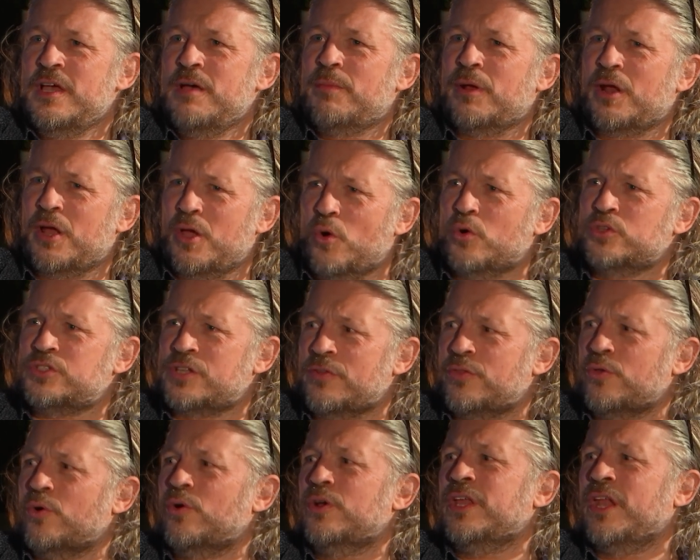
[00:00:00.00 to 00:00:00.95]
But I also
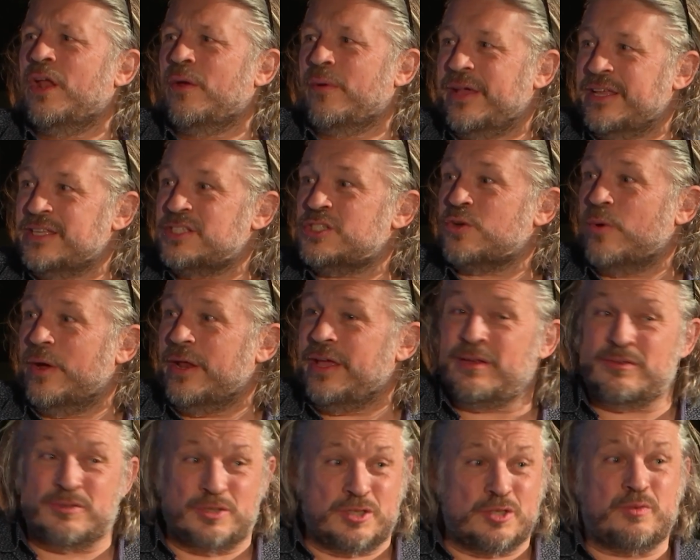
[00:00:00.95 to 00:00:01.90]
thought, you know, it
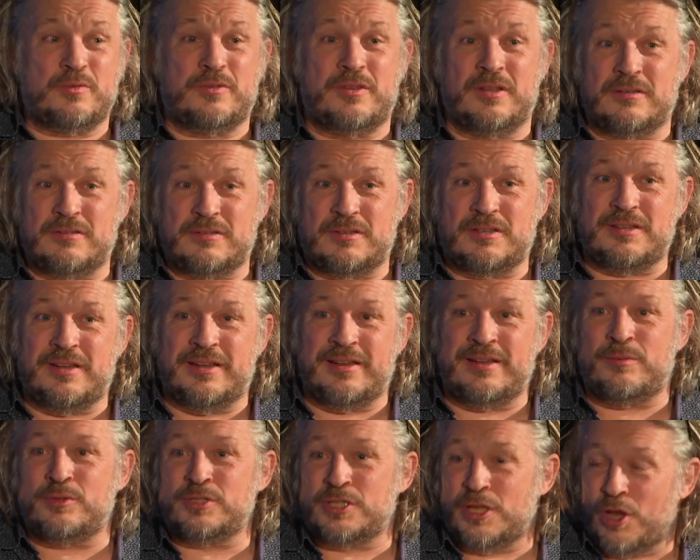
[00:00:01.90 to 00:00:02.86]

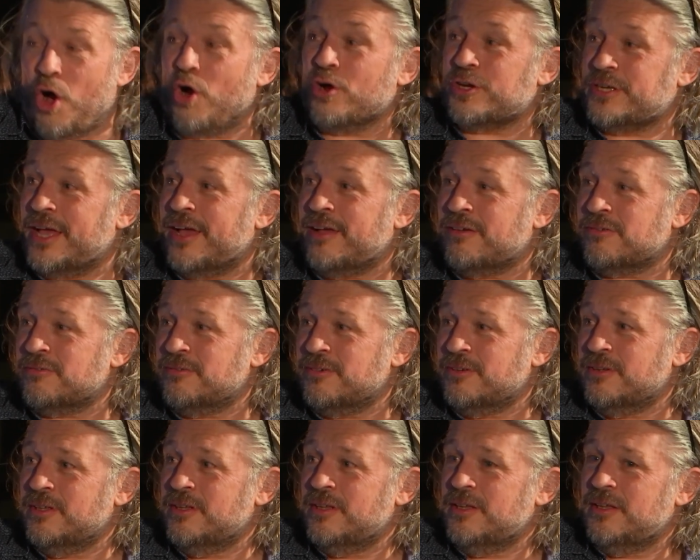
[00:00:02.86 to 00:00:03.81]
was lockdown,
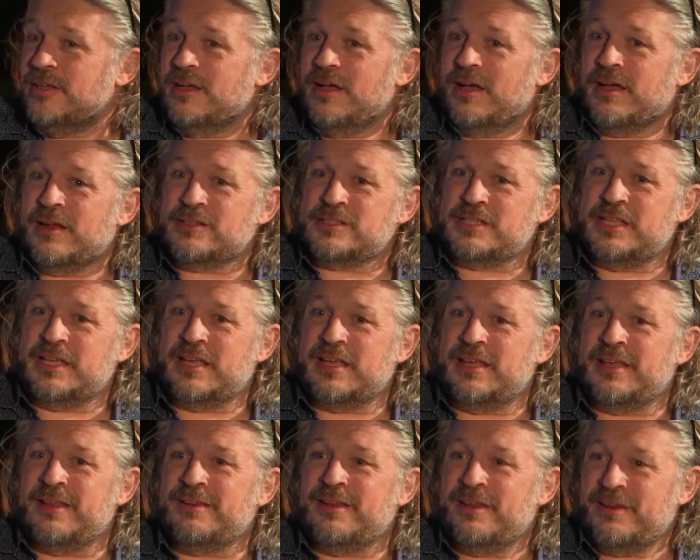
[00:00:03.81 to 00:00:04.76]
and I was
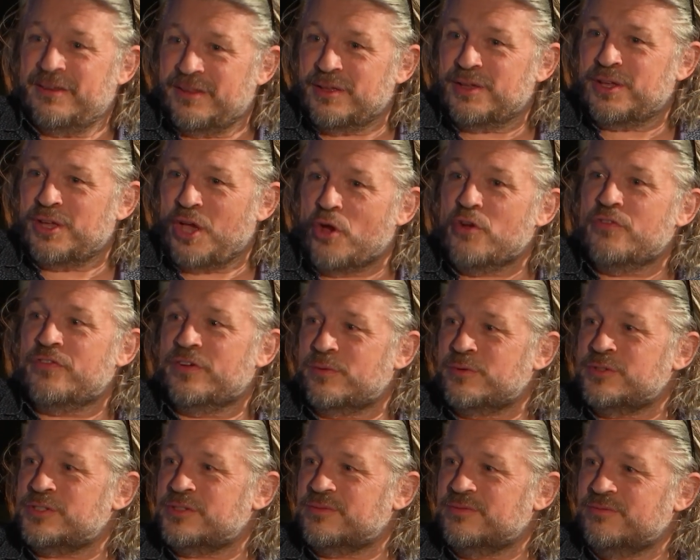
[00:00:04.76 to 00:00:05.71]
thinking, and the COVID
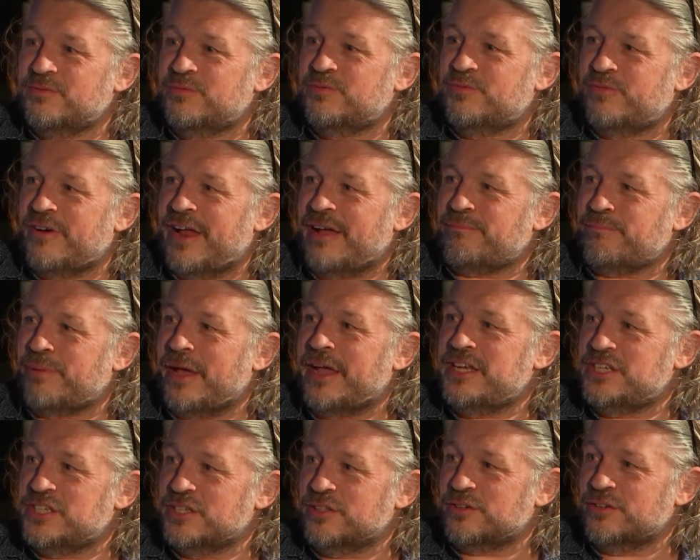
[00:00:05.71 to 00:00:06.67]
was
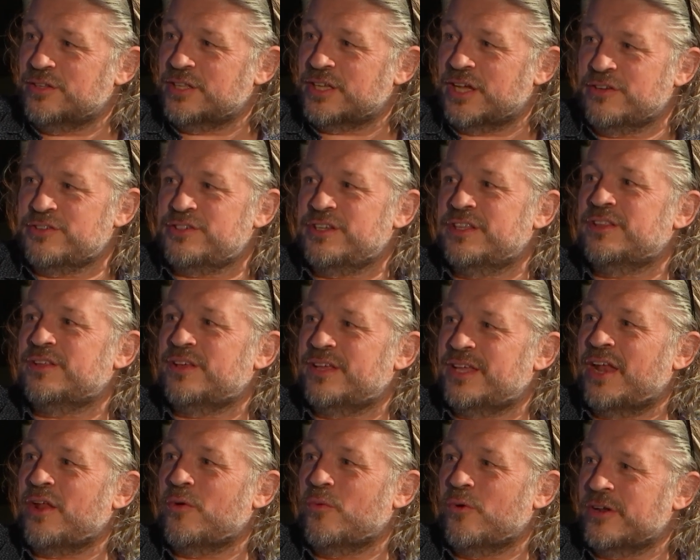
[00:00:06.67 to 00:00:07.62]
rampaging through the country. That
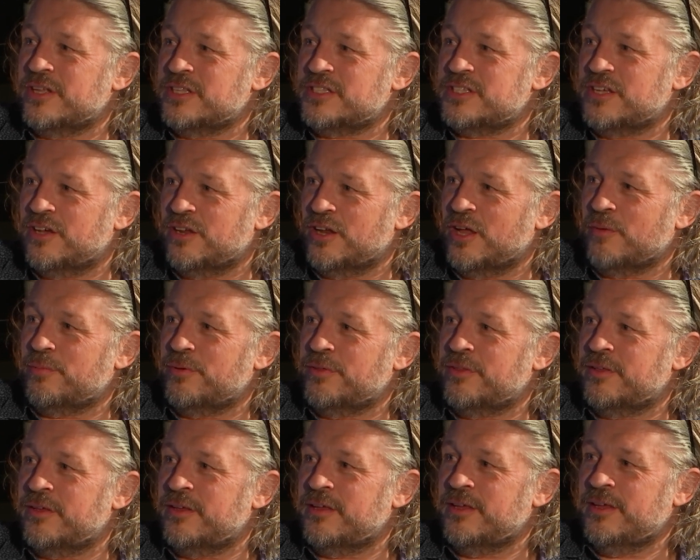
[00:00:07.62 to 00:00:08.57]
I don't want to turn up at
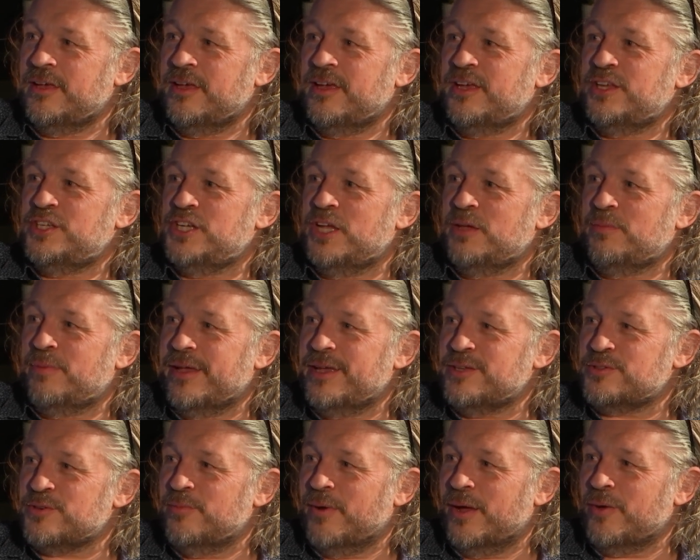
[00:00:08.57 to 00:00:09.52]
the
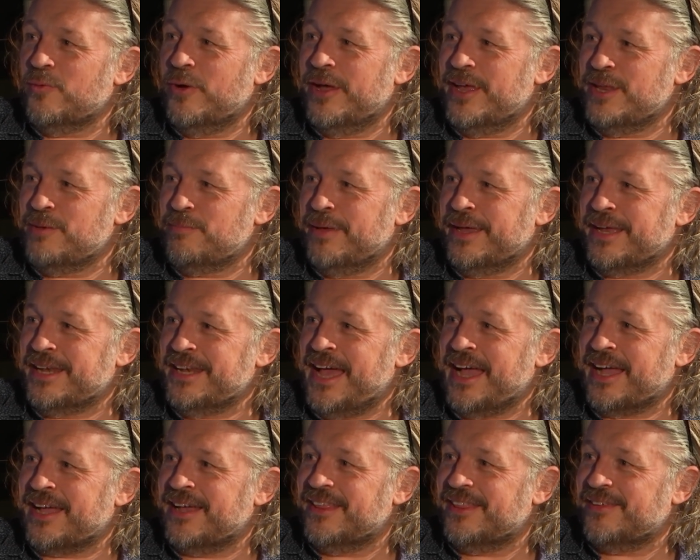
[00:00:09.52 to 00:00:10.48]
GPs with my weird big
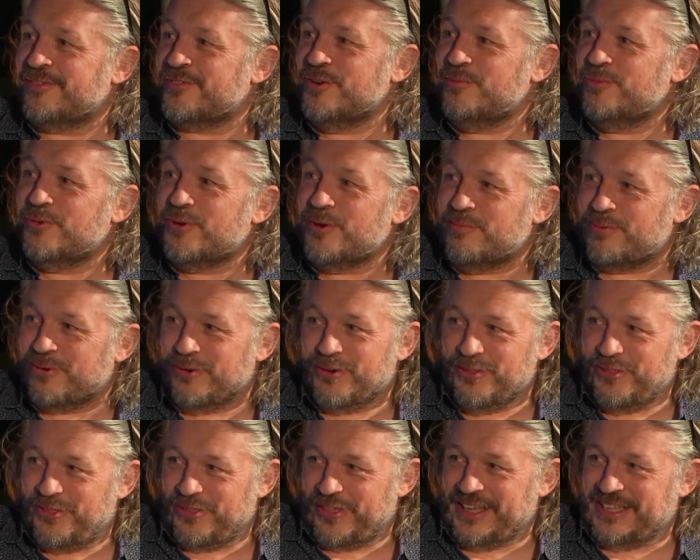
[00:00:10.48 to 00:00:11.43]
knacker. They've got more
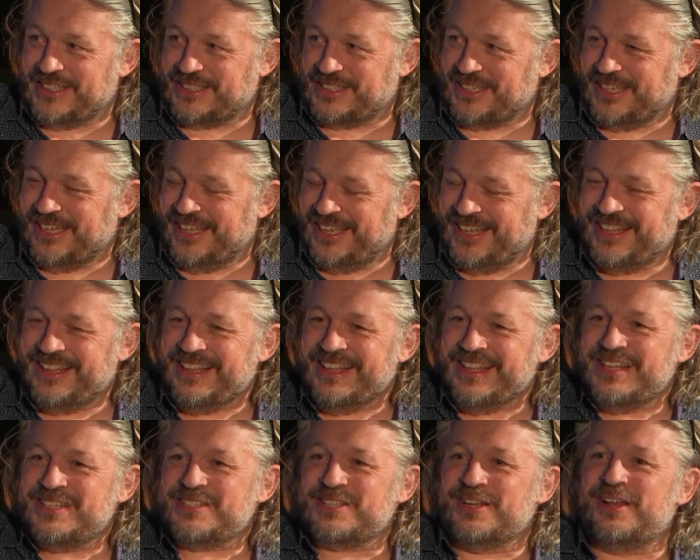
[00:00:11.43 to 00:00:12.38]
important things
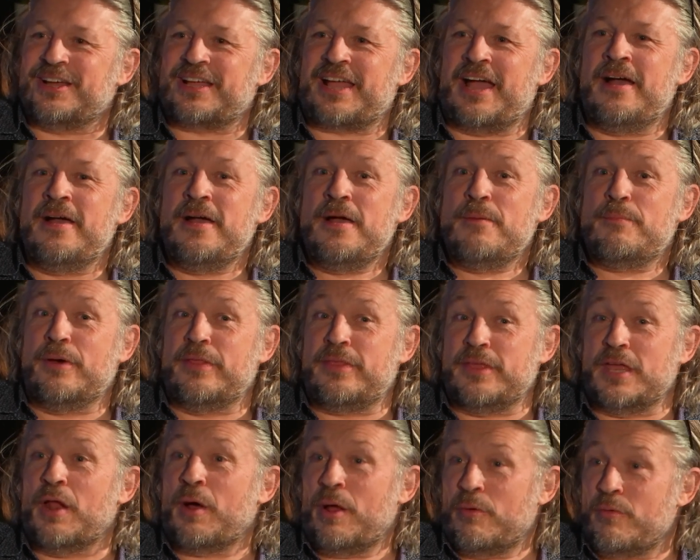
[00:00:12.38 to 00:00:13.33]
to look at. But
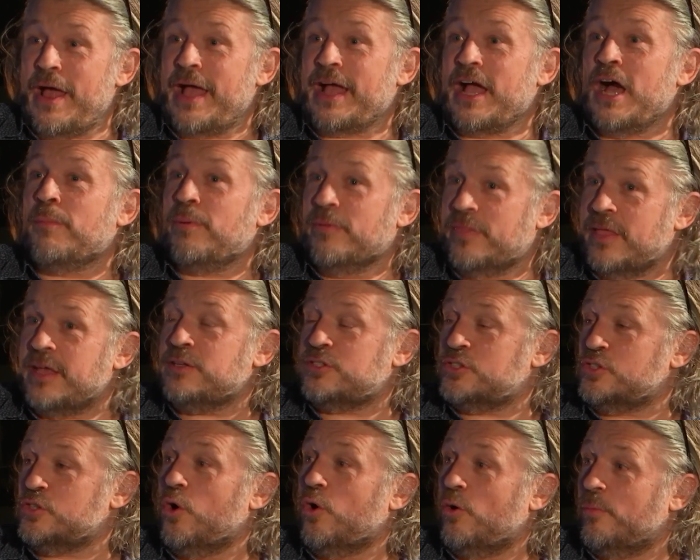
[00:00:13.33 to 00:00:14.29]
you know, I rang up and they
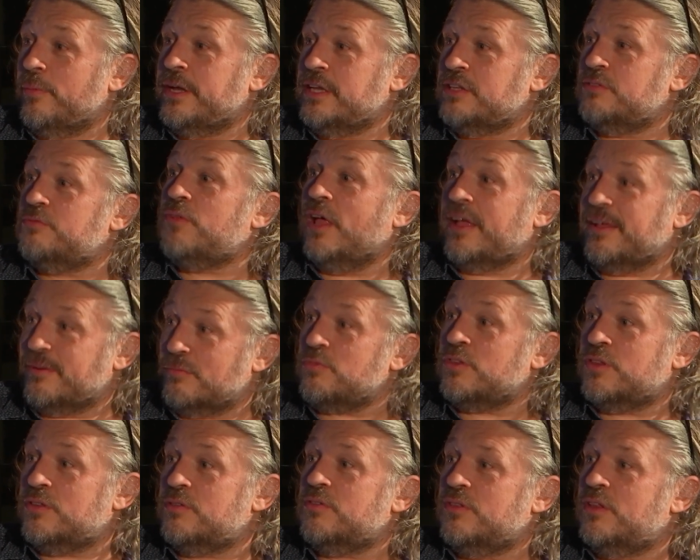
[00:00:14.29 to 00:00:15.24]
saw me like
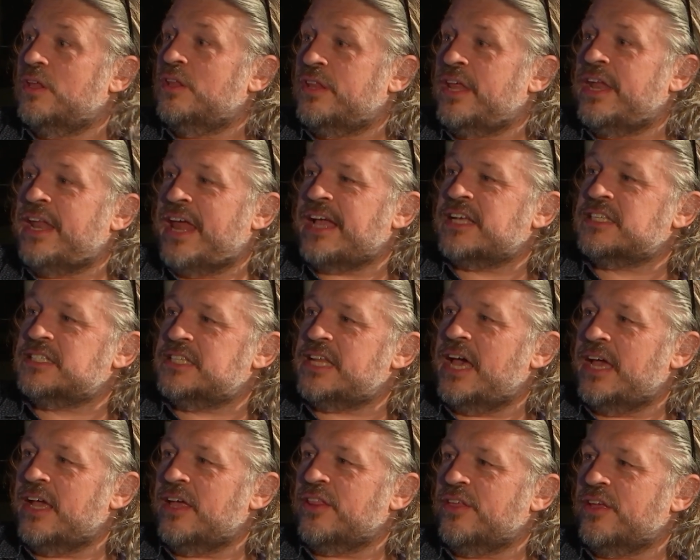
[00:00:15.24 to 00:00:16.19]
the next
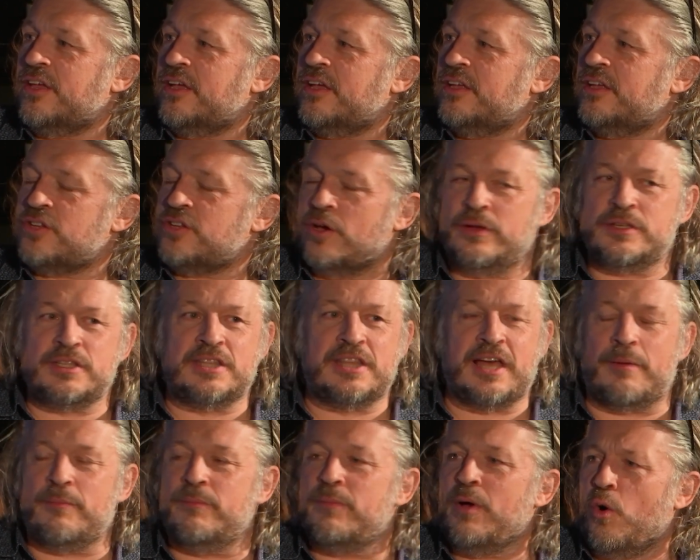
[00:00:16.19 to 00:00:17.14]
day, I think. So
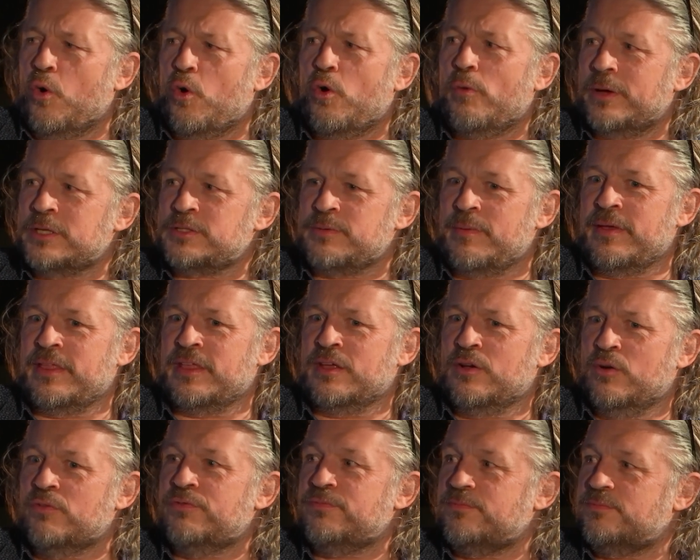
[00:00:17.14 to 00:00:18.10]
that almost made me
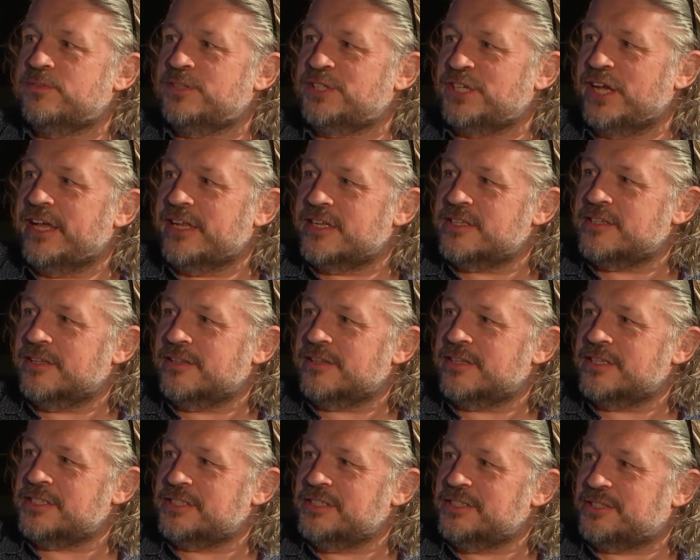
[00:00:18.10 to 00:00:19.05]
think, oh shit,
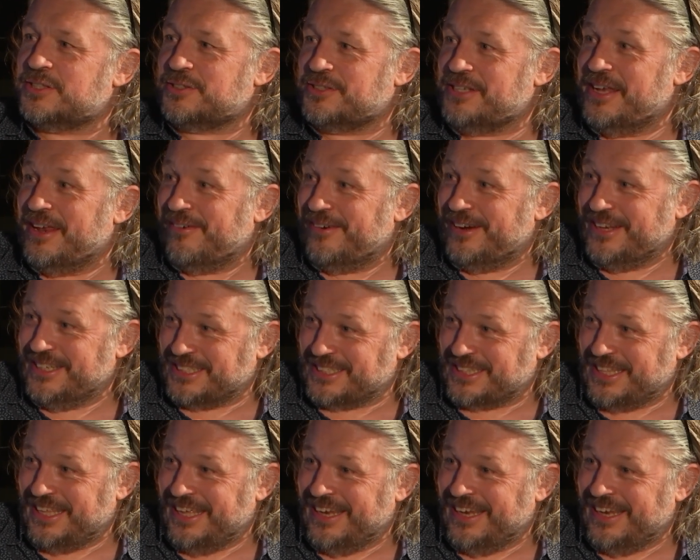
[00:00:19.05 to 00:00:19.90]
this is serious.